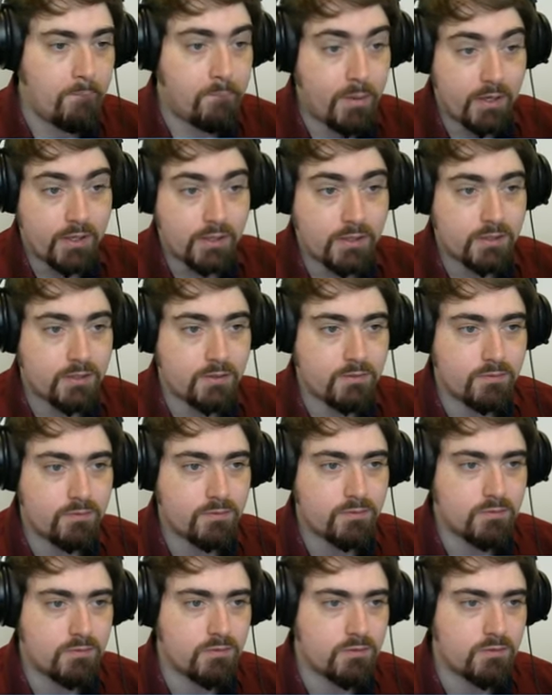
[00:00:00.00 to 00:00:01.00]
but
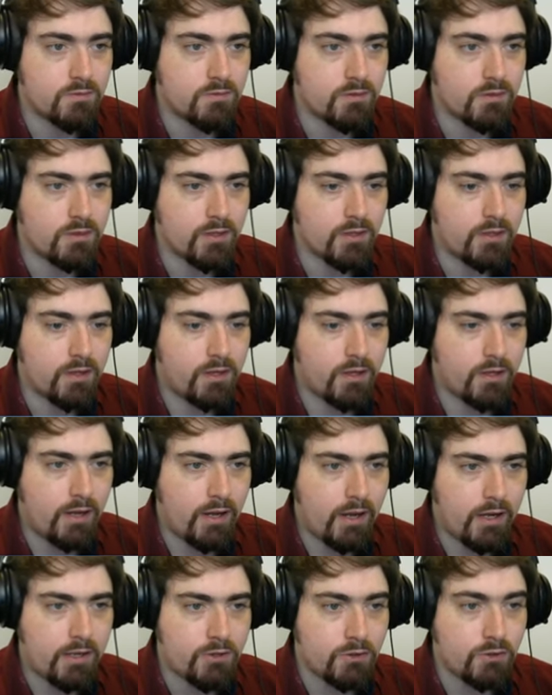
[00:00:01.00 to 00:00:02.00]

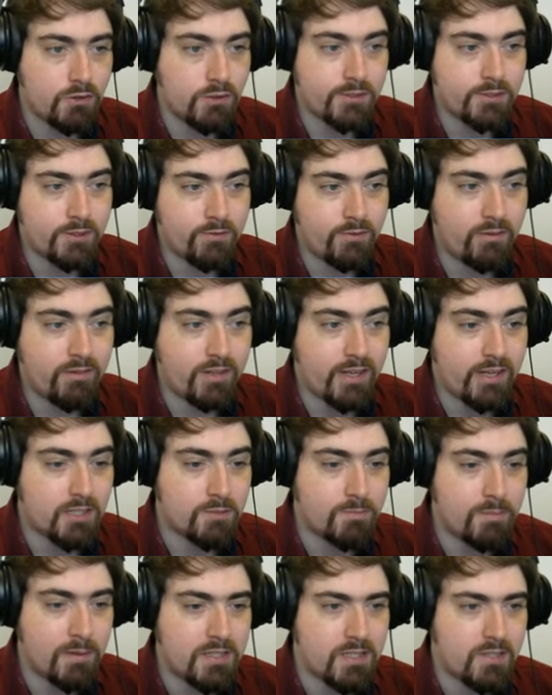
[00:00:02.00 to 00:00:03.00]
it's also very
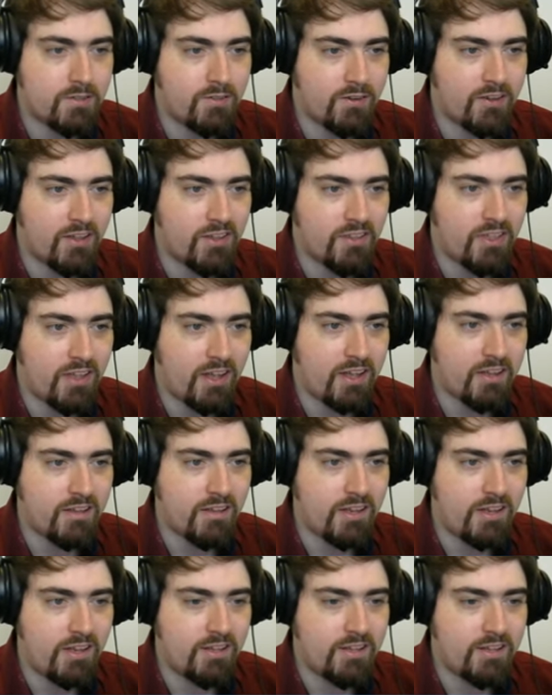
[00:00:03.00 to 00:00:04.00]
expensive. I think that
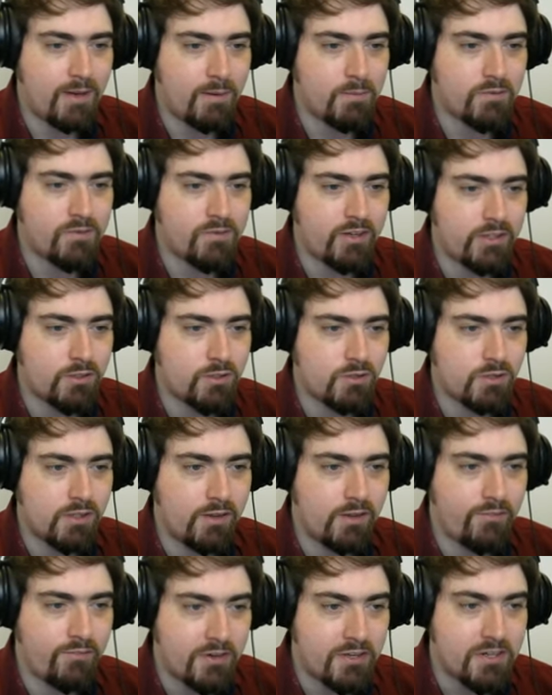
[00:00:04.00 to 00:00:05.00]
in terms of actual
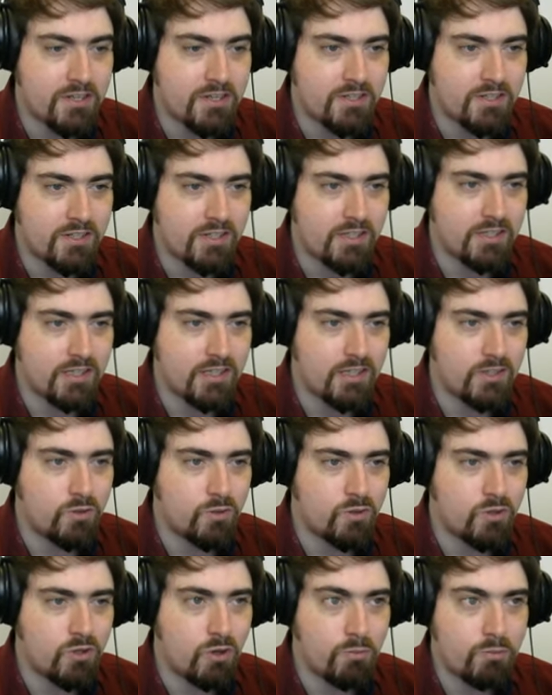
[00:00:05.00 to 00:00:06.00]
efficiency,
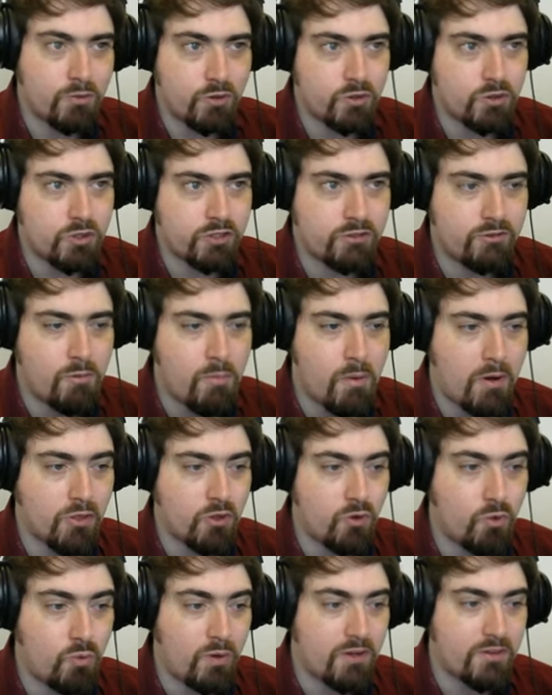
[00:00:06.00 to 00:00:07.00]
T2 torp launchers are among
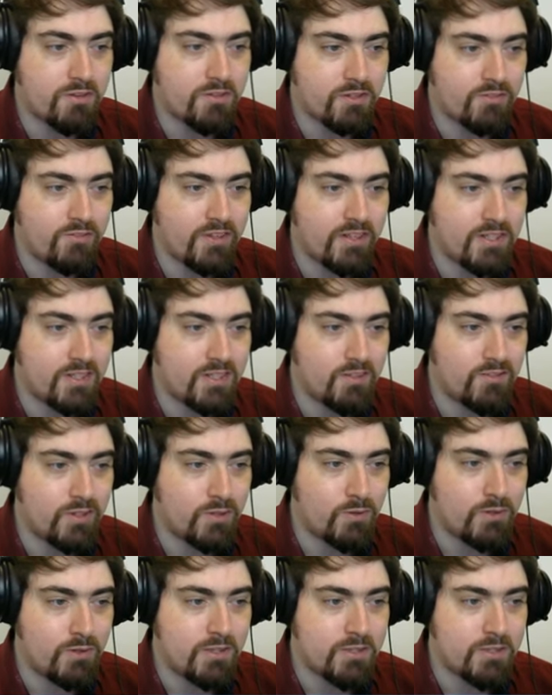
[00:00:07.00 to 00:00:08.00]
the worst defensive
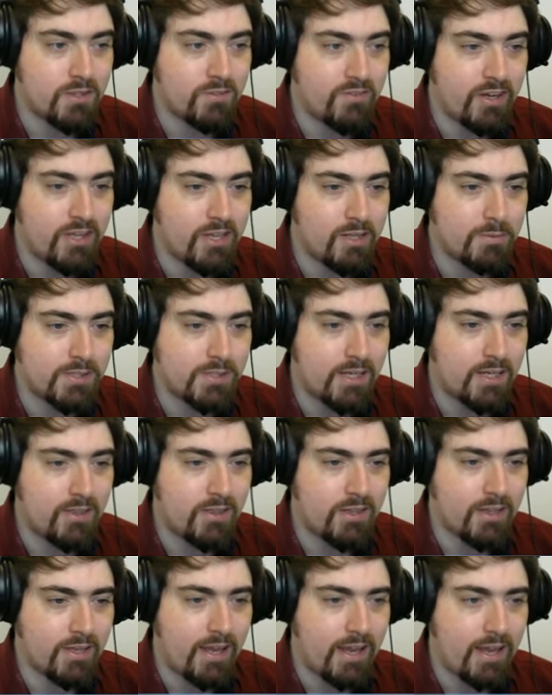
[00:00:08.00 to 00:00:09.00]
units available in
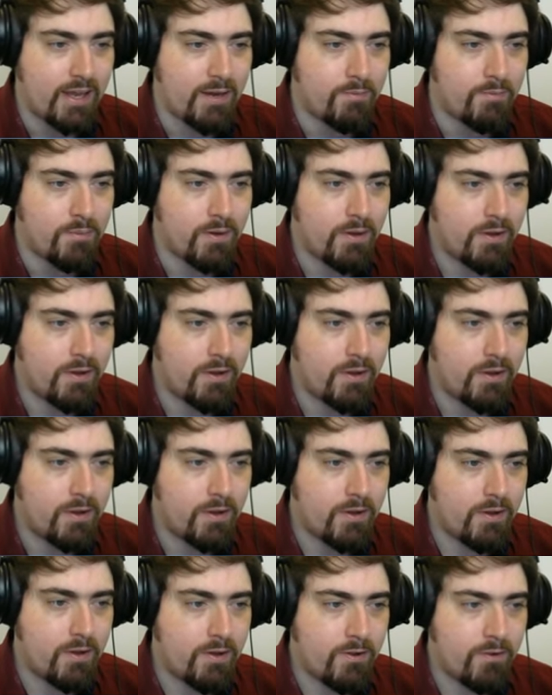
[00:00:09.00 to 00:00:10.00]
the game.
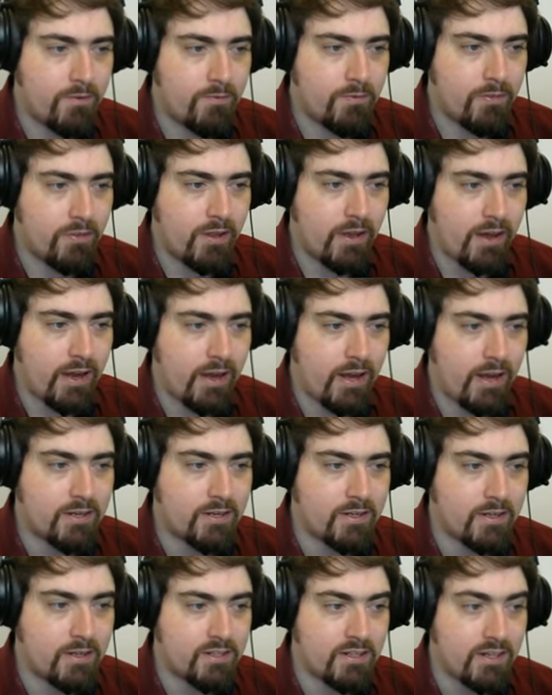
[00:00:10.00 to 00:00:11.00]
And
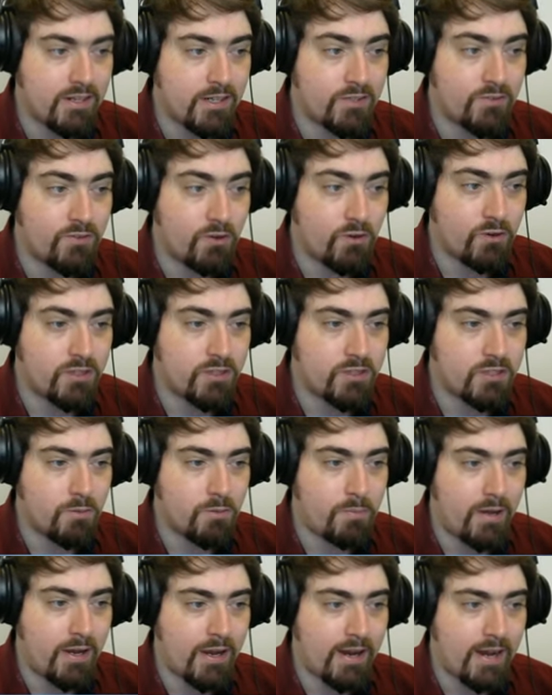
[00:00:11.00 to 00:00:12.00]
Gezeit's forces are
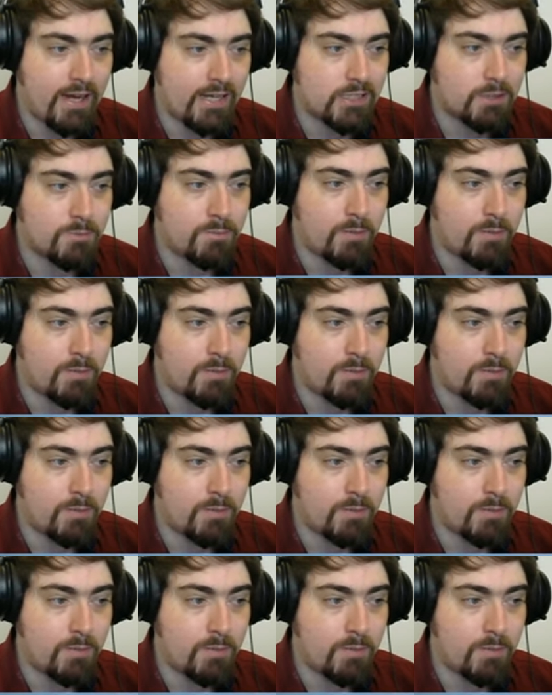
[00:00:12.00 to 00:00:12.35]
being held